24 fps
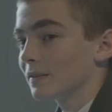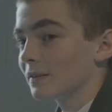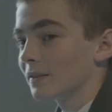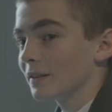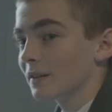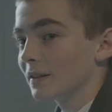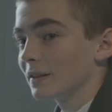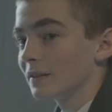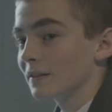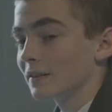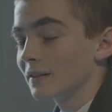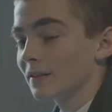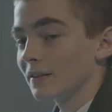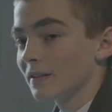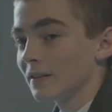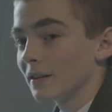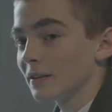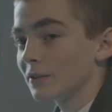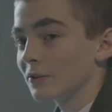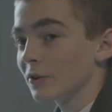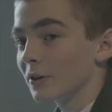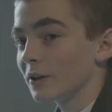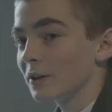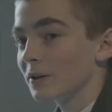like,
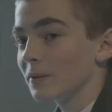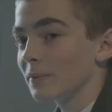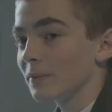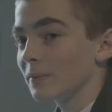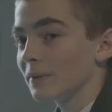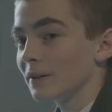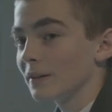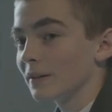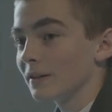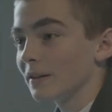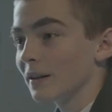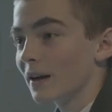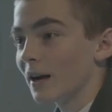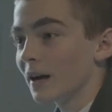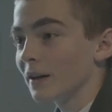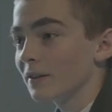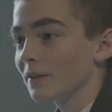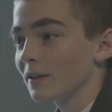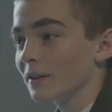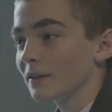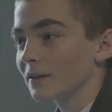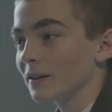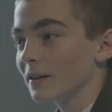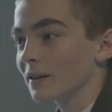they treated me, I
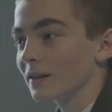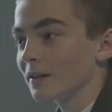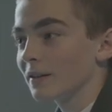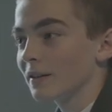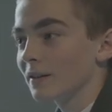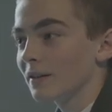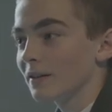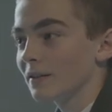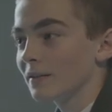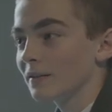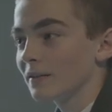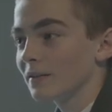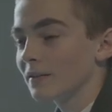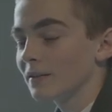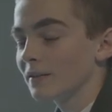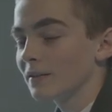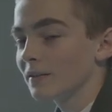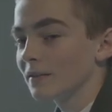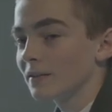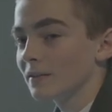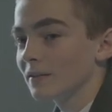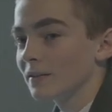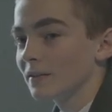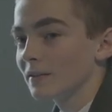think they
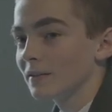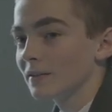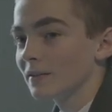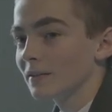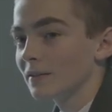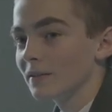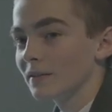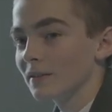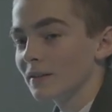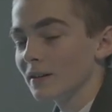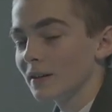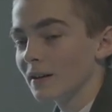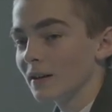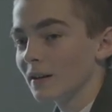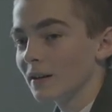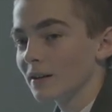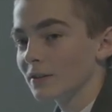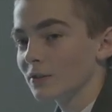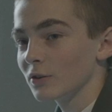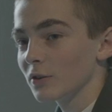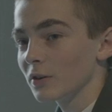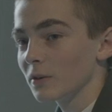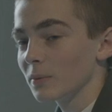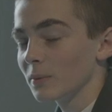uh,
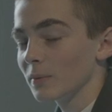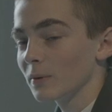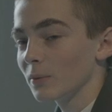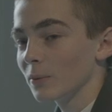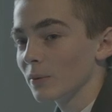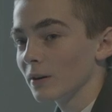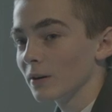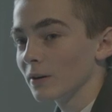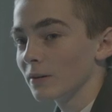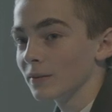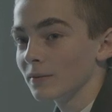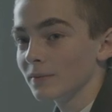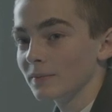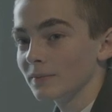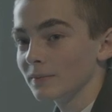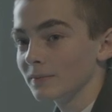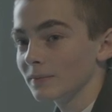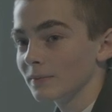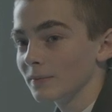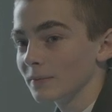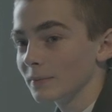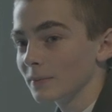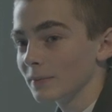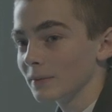treated me well.
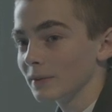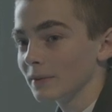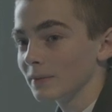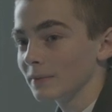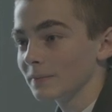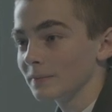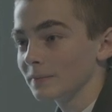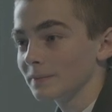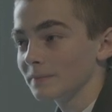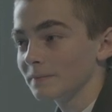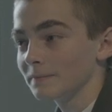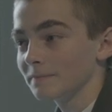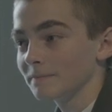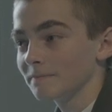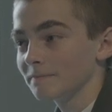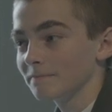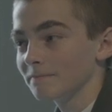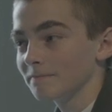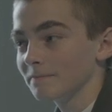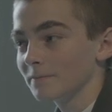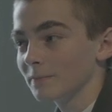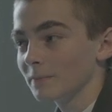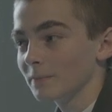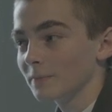I mean,
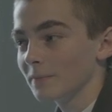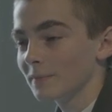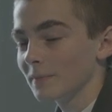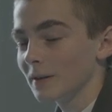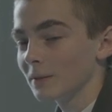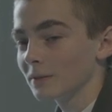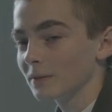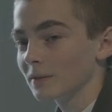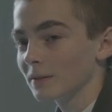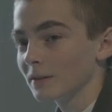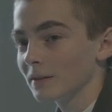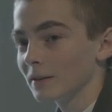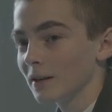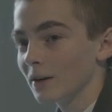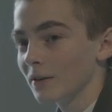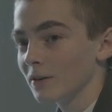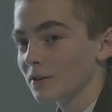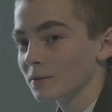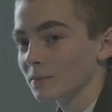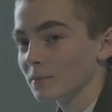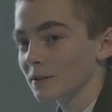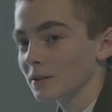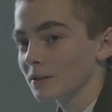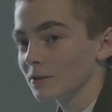I don't think I
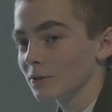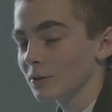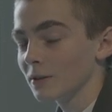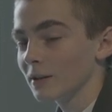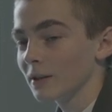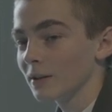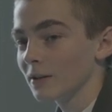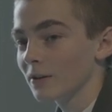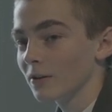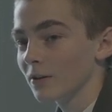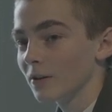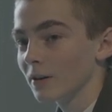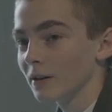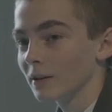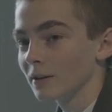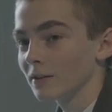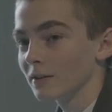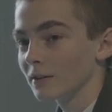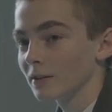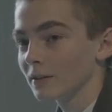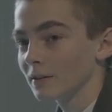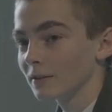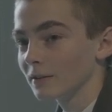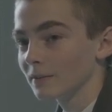was mistreated or
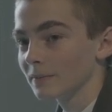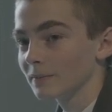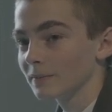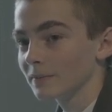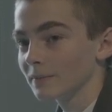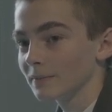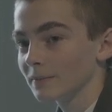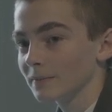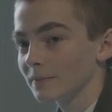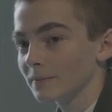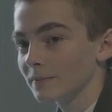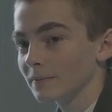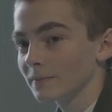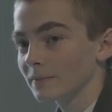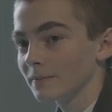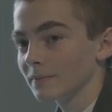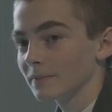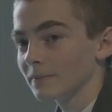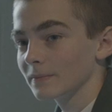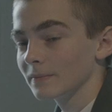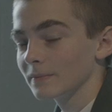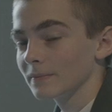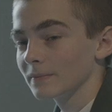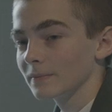anything.
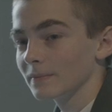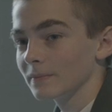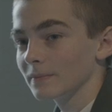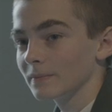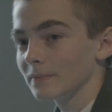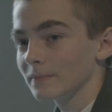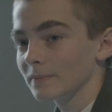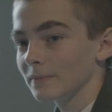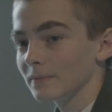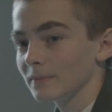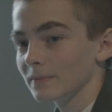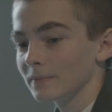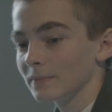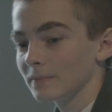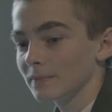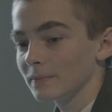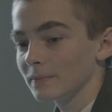Yeah.